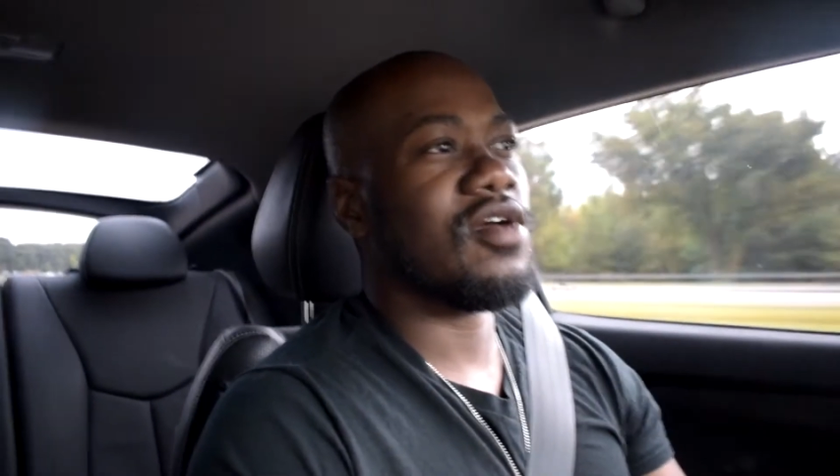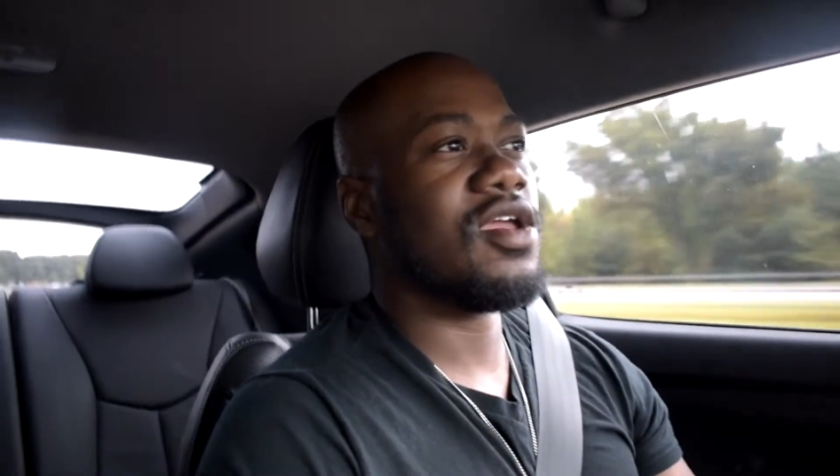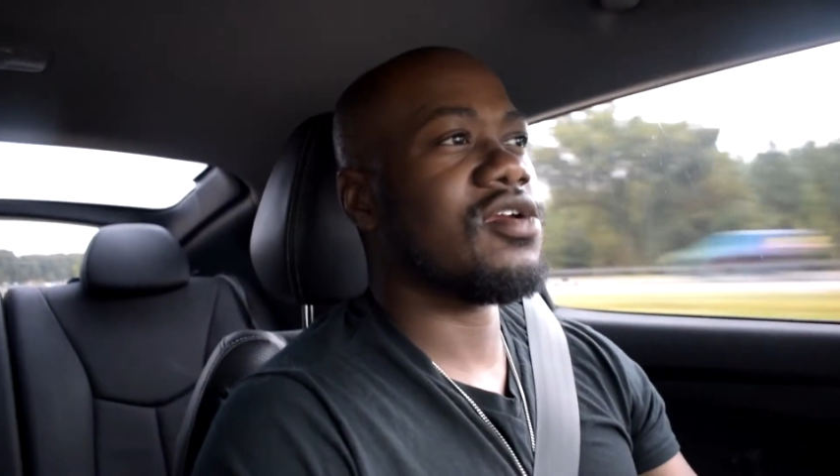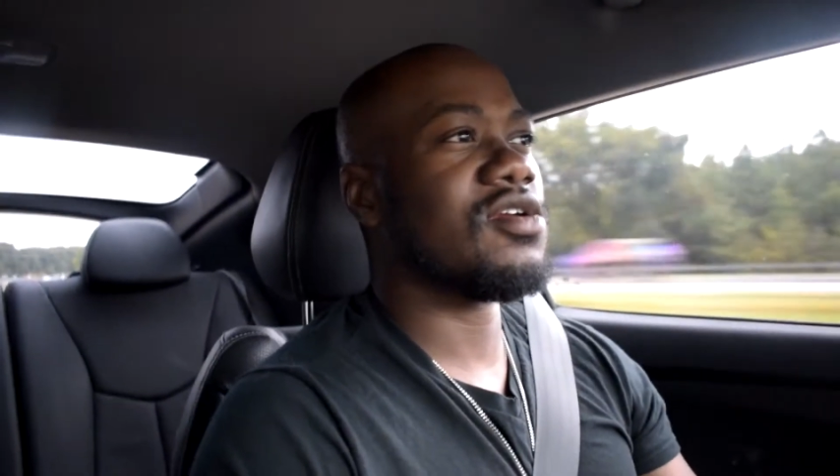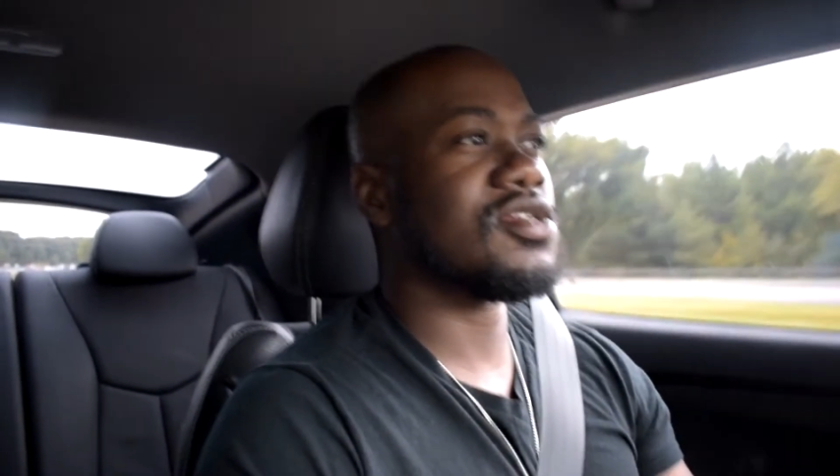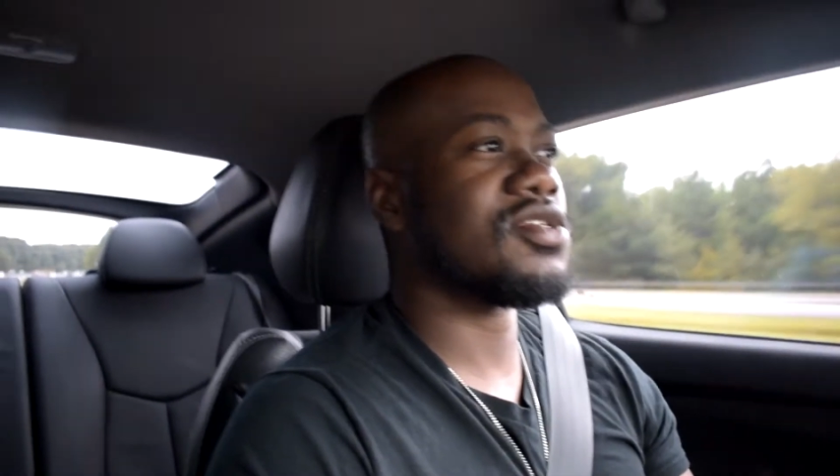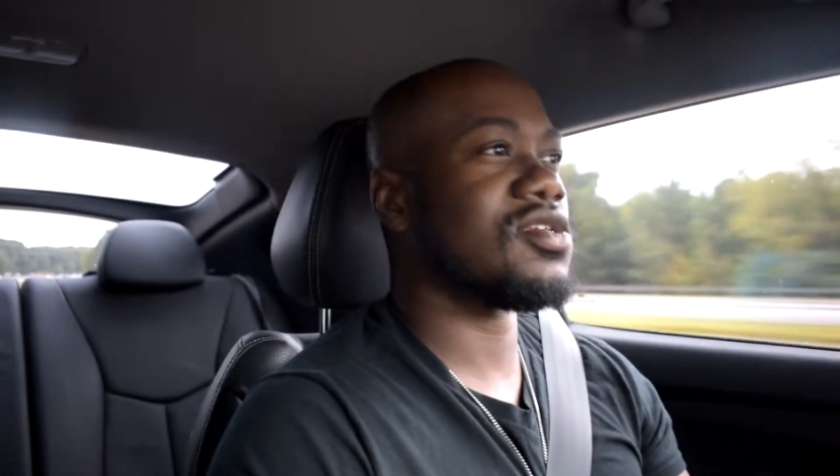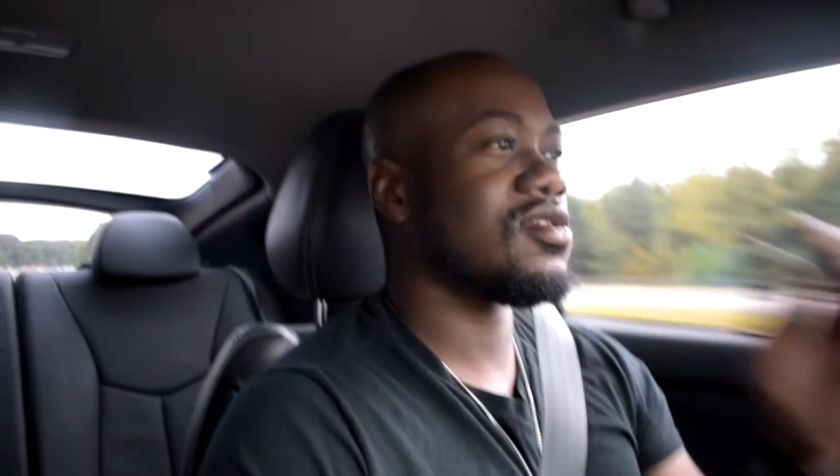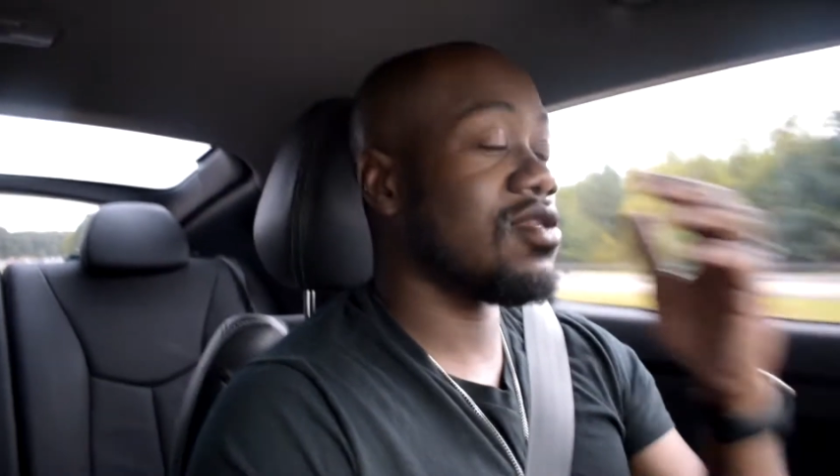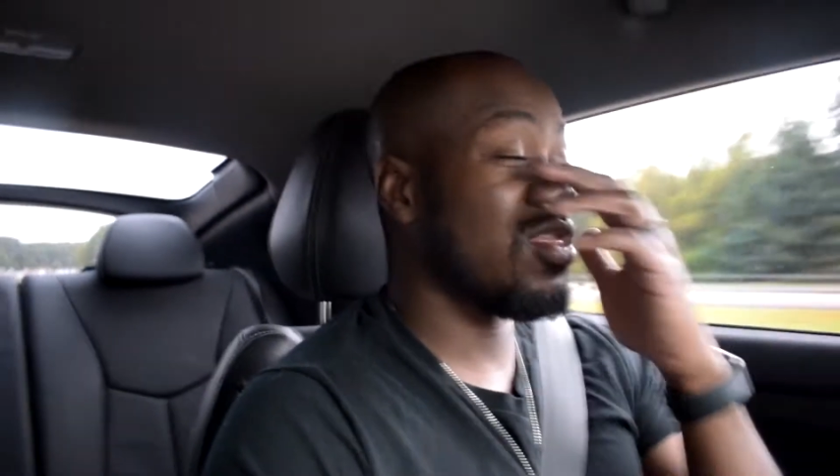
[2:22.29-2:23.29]
here's
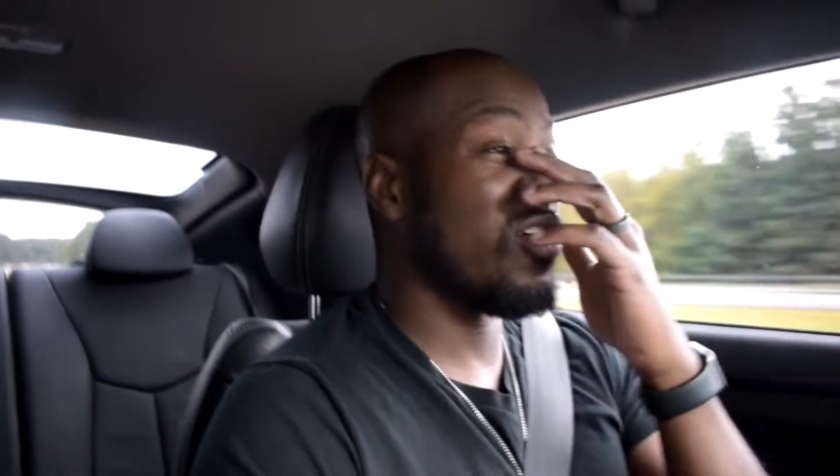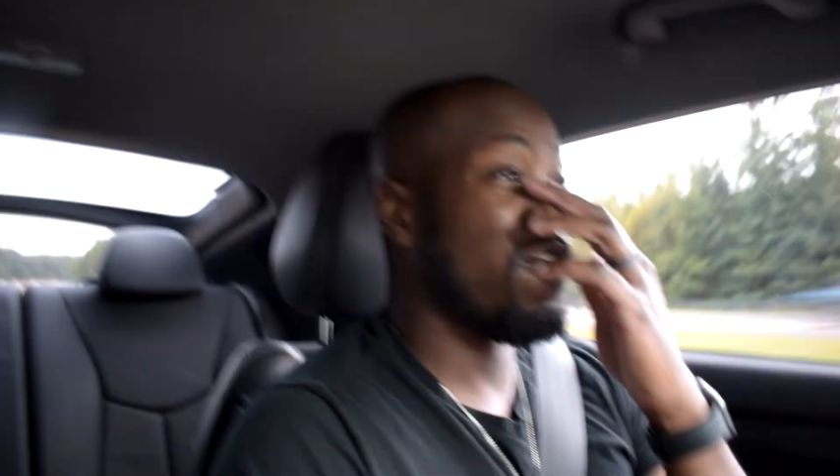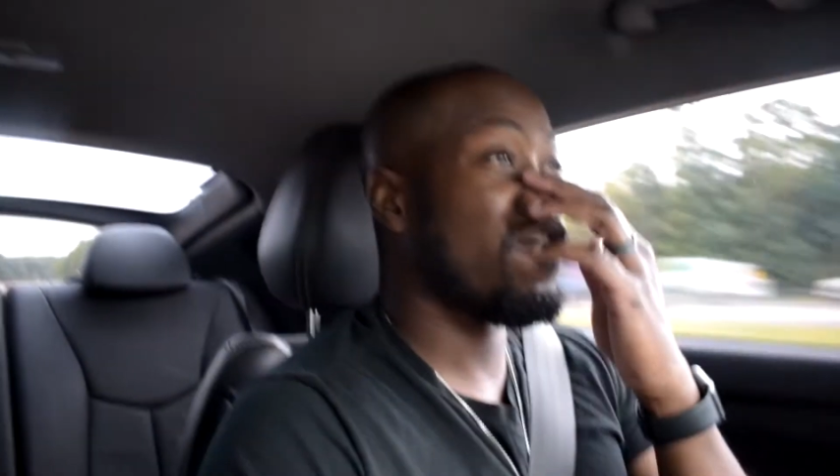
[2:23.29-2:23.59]
the